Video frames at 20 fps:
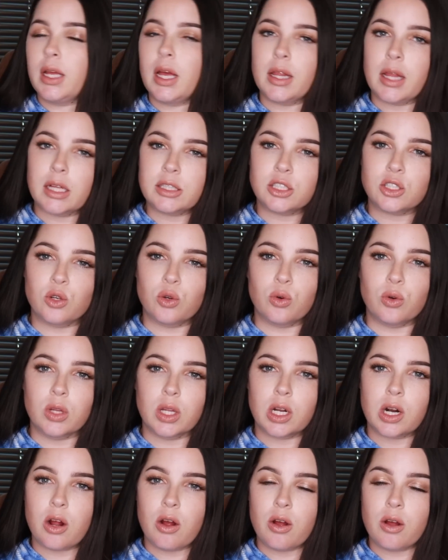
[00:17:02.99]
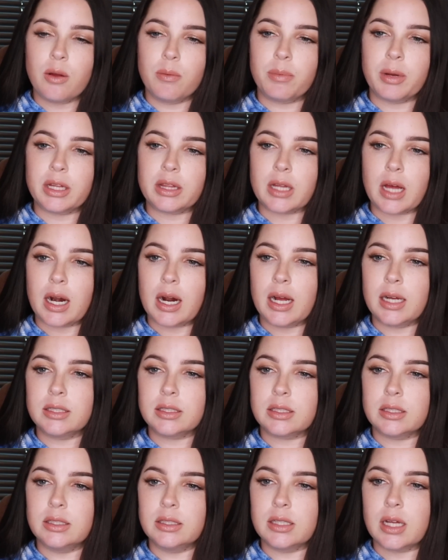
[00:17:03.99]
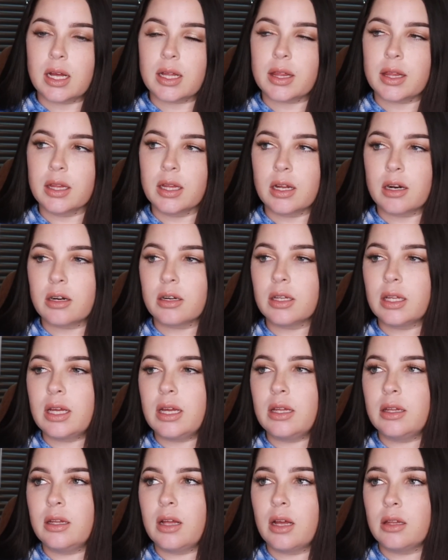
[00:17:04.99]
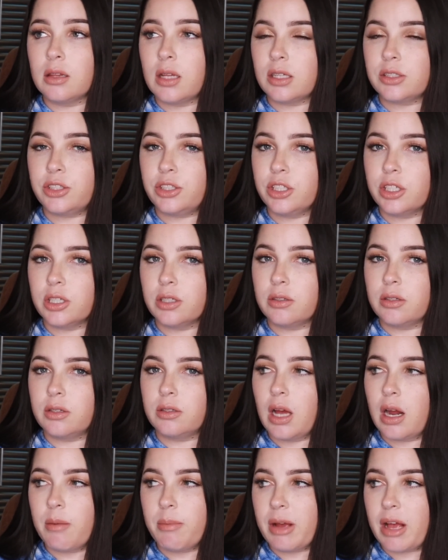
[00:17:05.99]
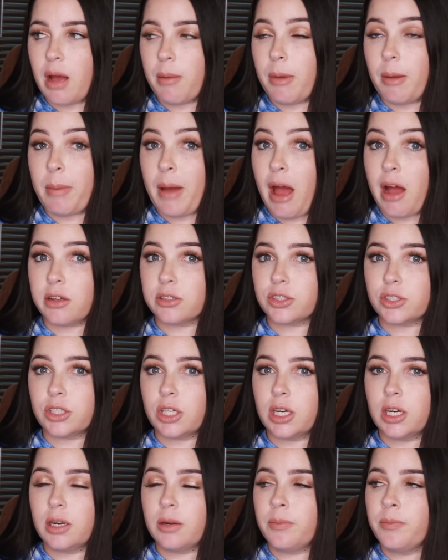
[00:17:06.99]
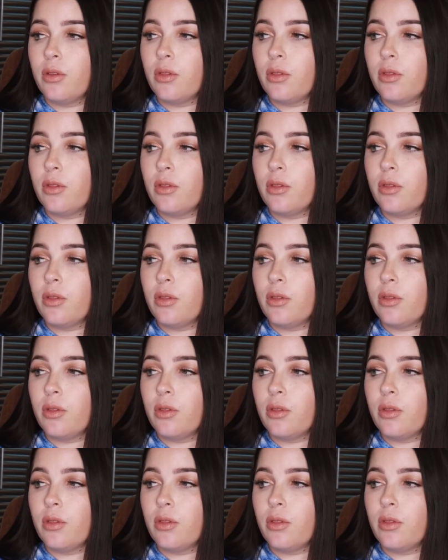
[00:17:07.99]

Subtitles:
Yeah, that's cool and all, but that has nothing, literally, unless you're gonna become a pastor.